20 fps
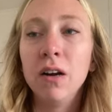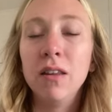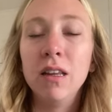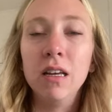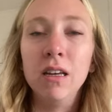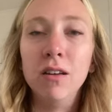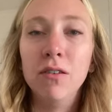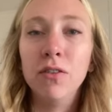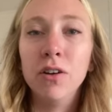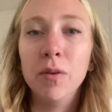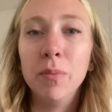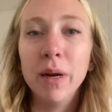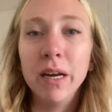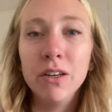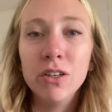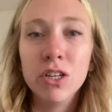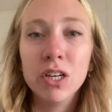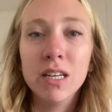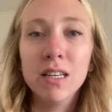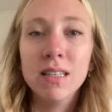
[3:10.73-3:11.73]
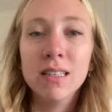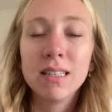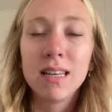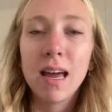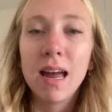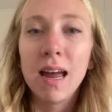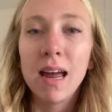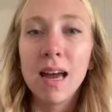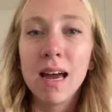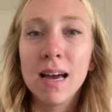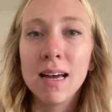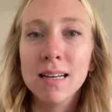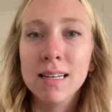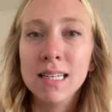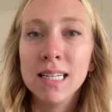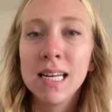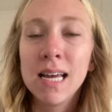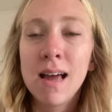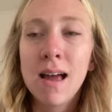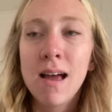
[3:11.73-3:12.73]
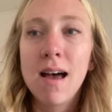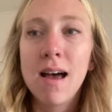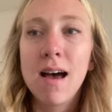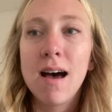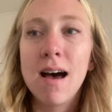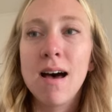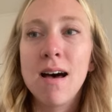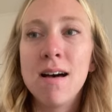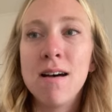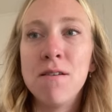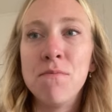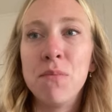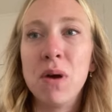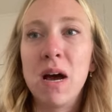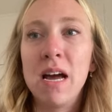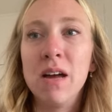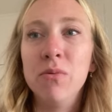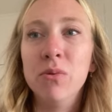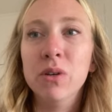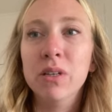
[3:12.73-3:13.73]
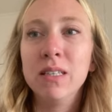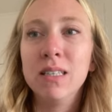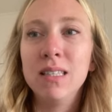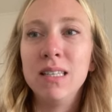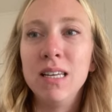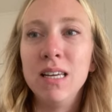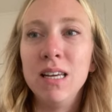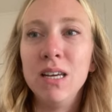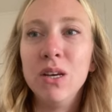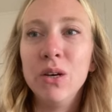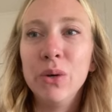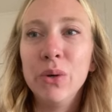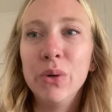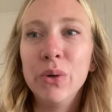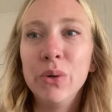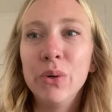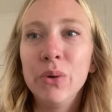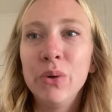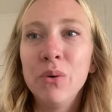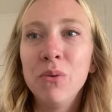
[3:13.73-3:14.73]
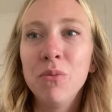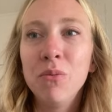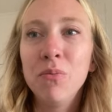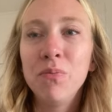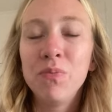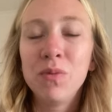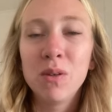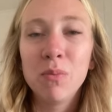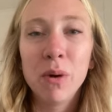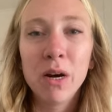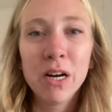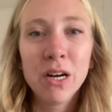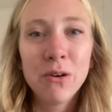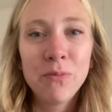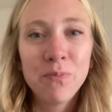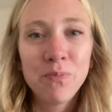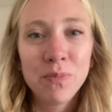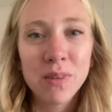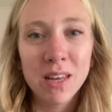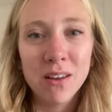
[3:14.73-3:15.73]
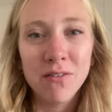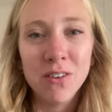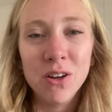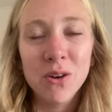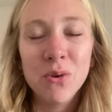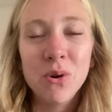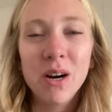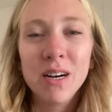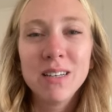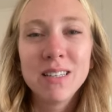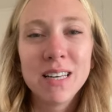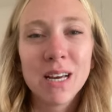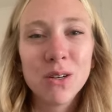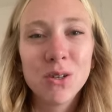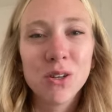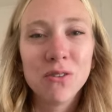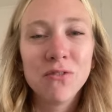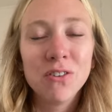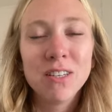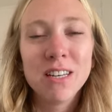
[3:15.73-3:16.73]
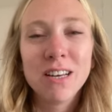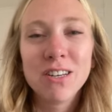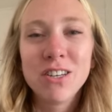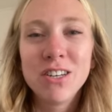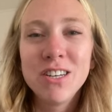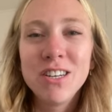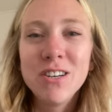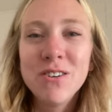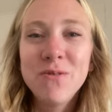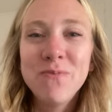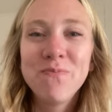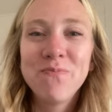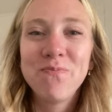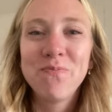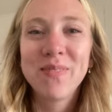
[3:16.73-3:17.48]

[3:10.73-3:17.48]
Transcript: Thank you for your patience, and um, I will see you tomorrow if you are scheduled for session two.